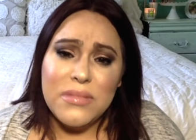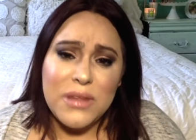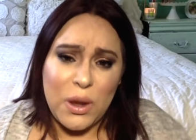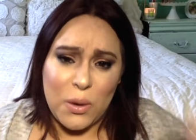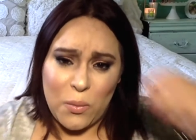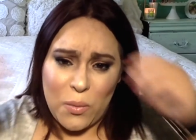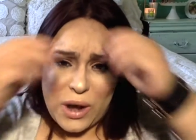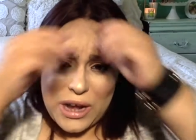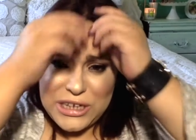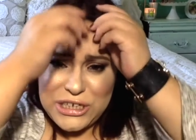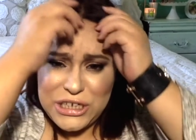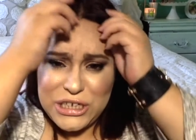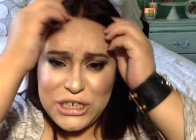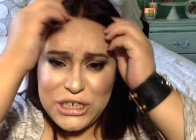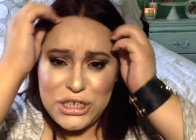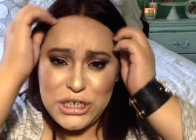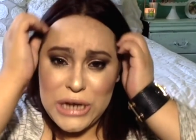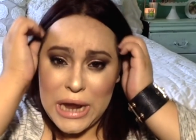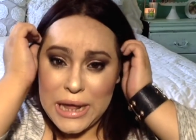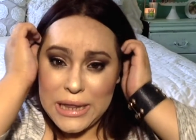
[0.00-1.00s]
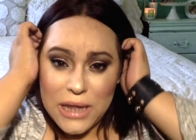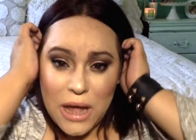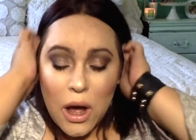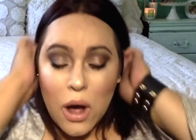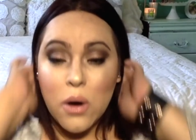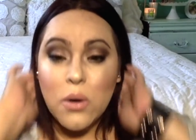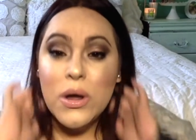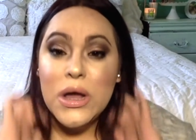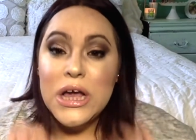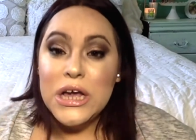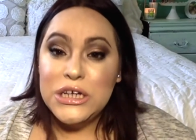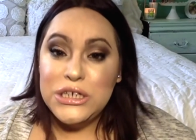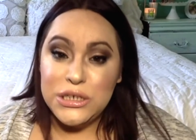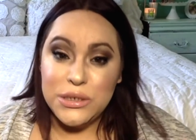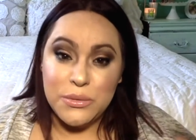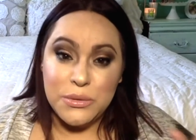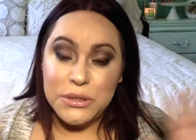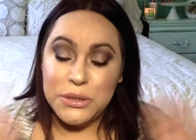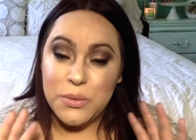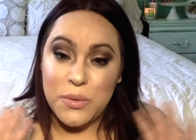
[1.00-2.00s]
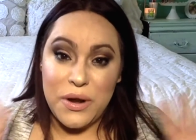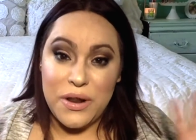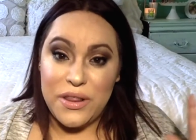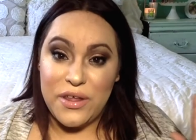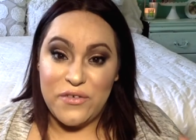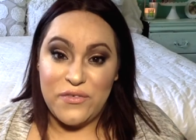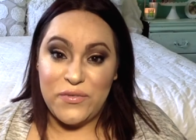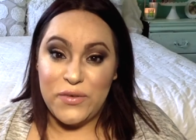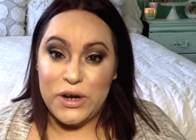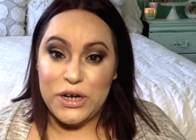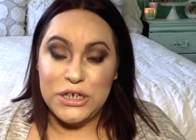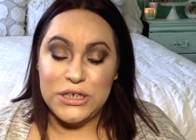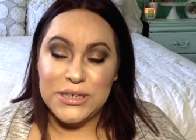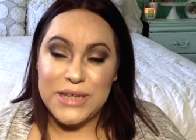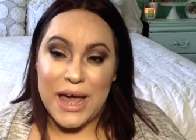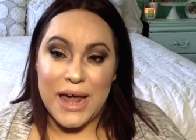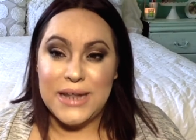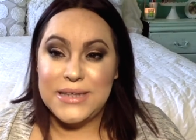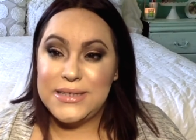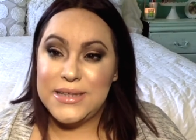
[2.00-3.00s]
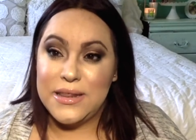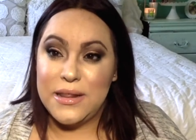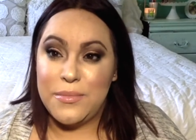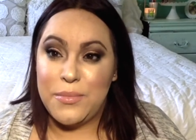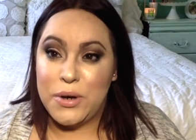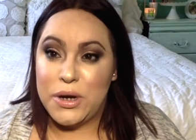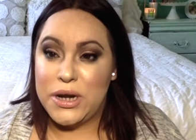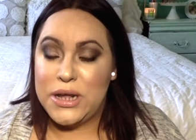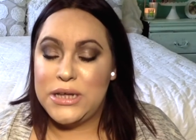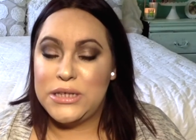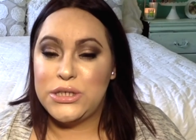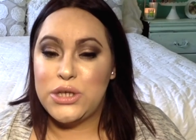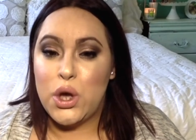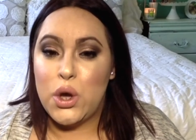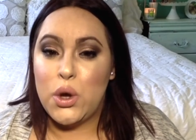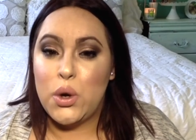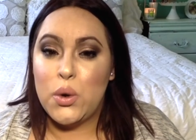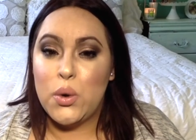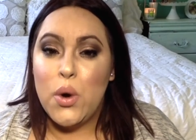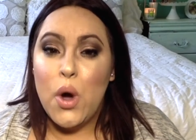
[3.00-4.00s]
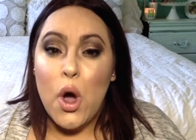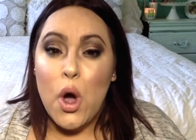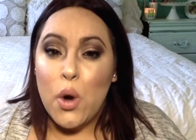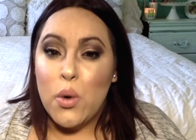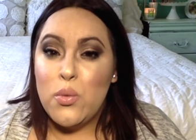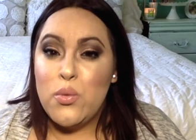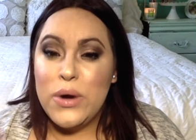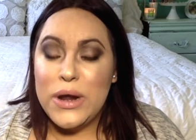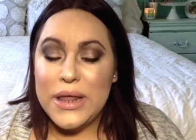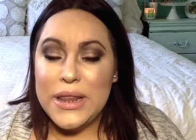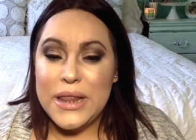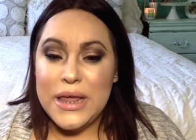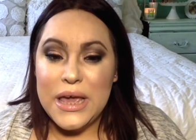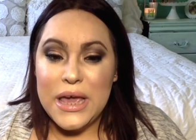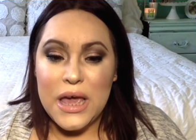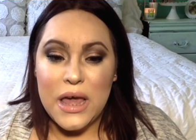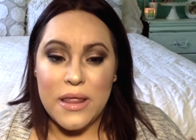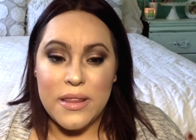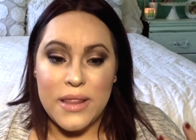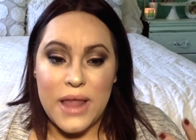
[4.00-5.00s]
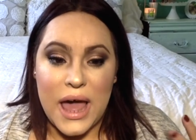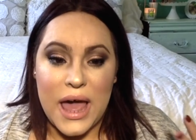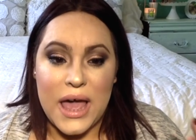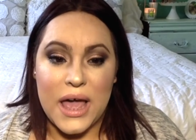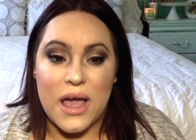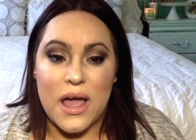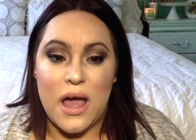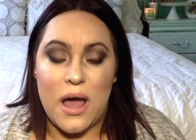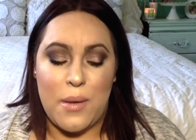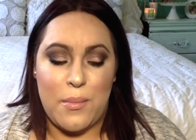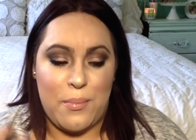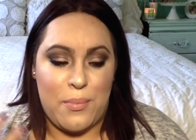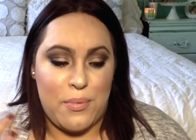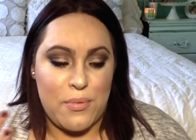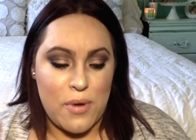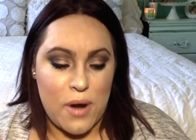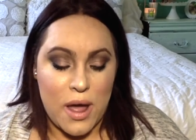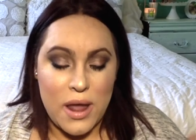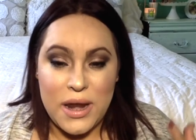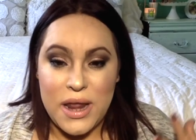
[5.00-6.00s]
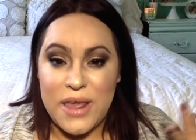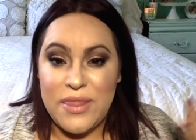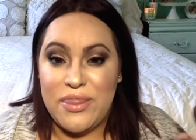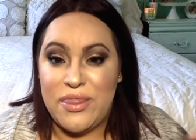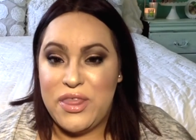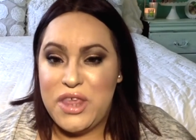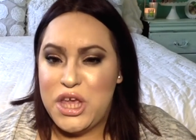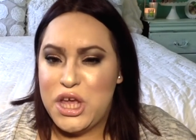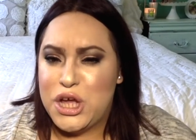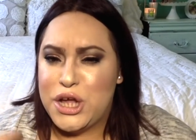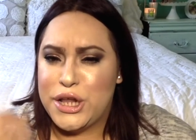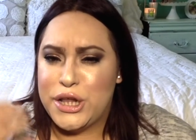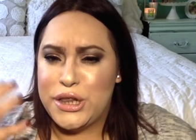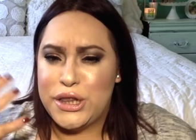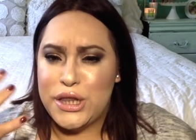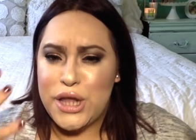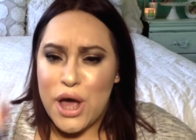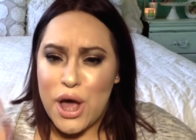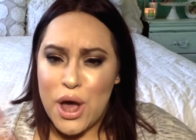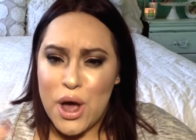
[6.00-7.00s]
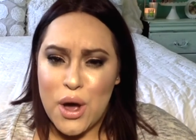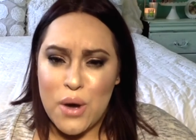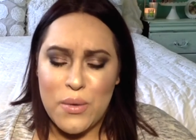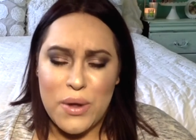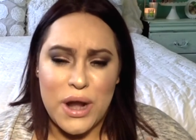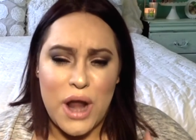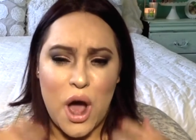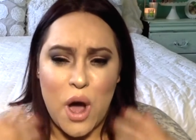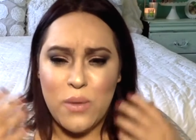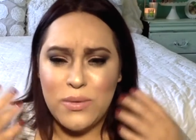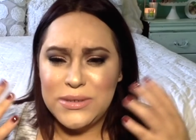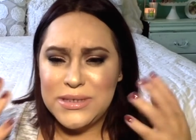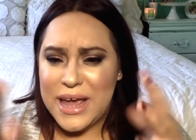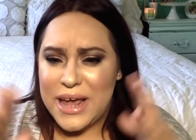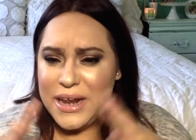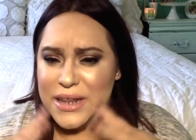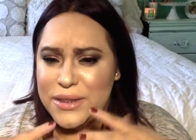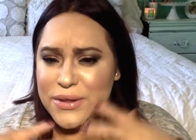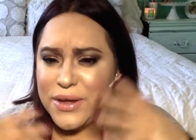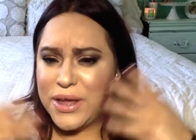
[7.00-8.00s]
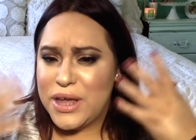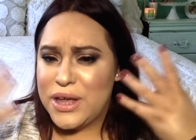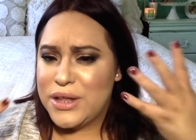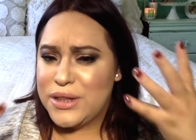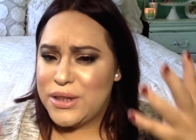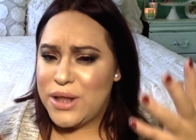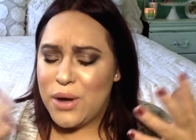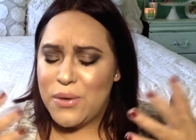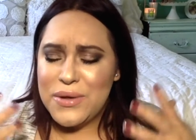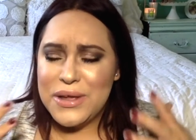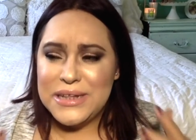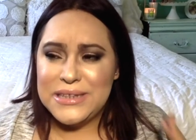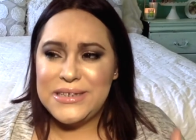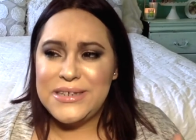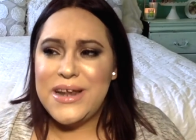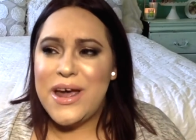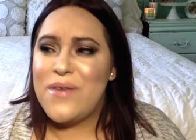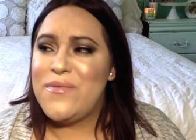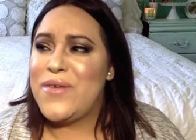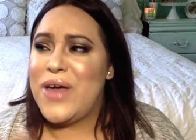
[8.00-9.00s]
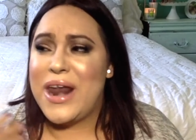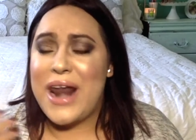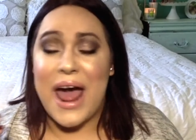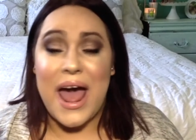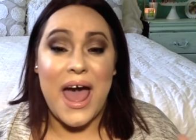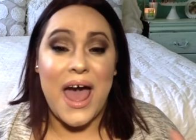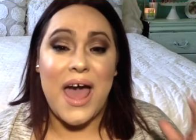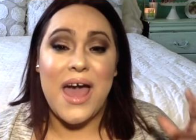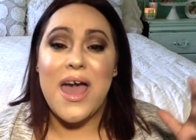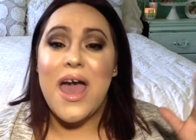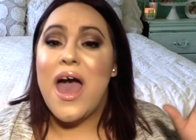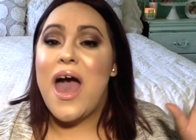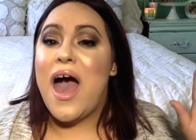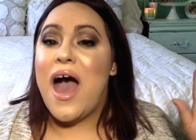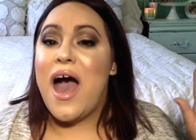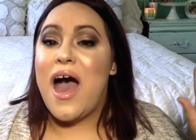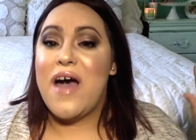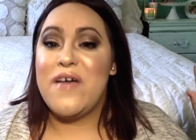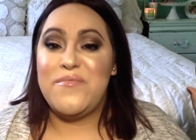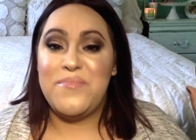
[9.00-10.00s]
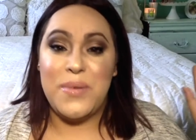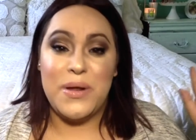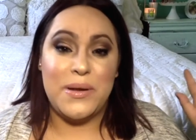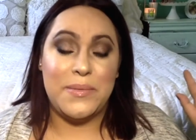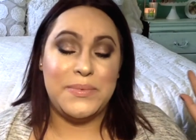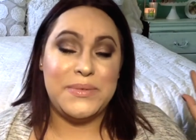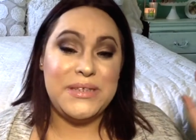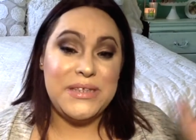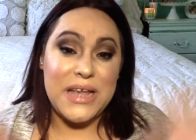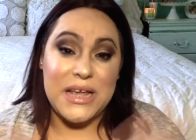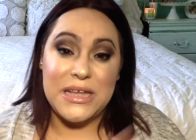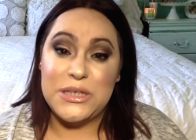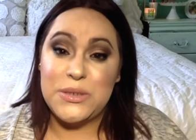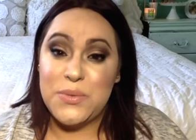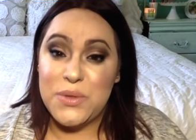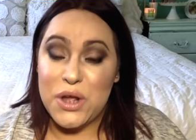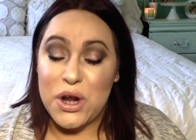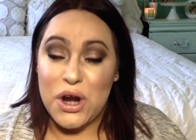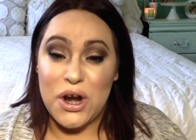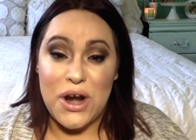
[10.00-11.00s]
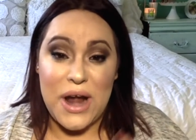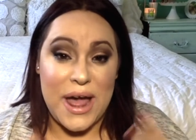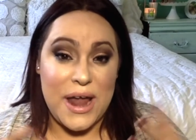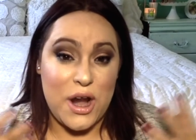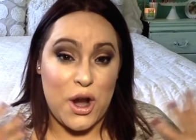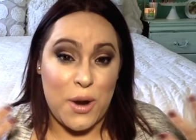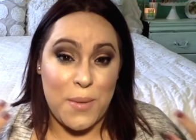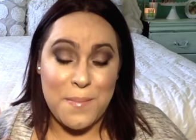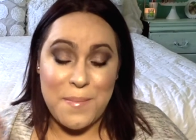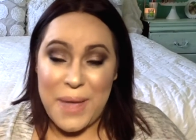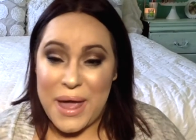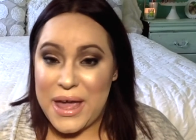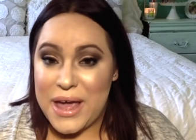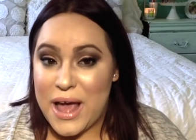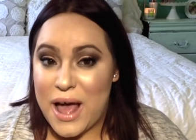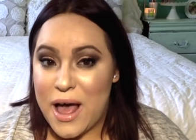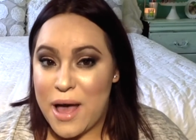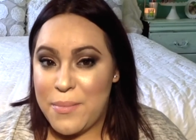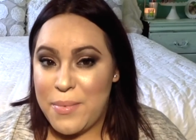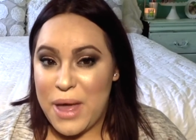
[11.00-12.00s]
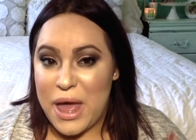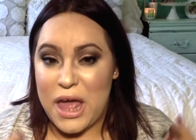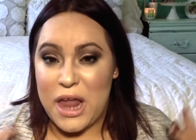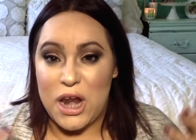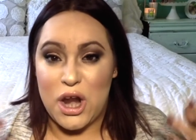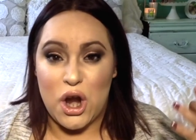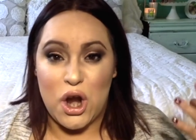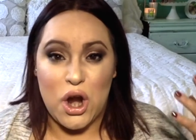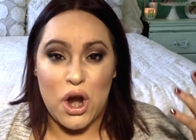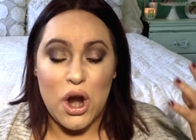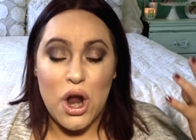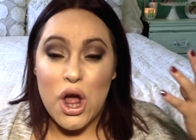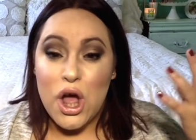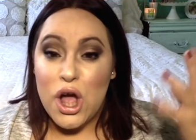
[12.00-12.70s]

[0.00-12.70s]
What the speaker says: watching J-Lo. She was one of the first kind of celebrities who really like brought in the glow and always kind of looking glowy and stuff. And I have been obsessed with her and her makeup and her